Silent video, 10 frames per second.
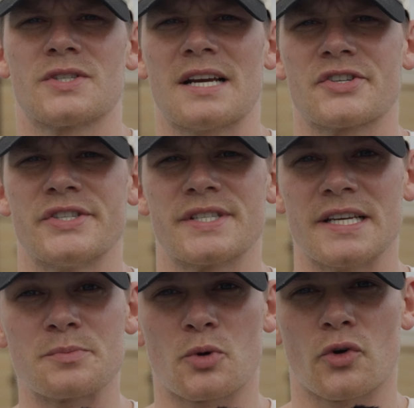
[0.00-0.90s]
sessions
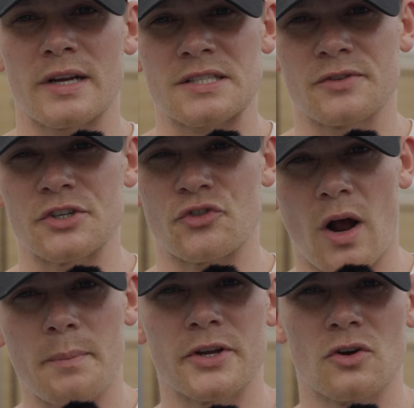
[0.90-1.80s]
is progressively
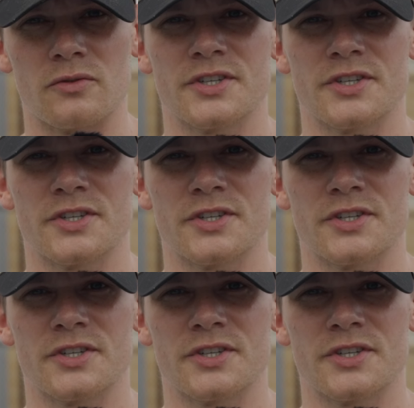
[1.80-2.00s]
dropping over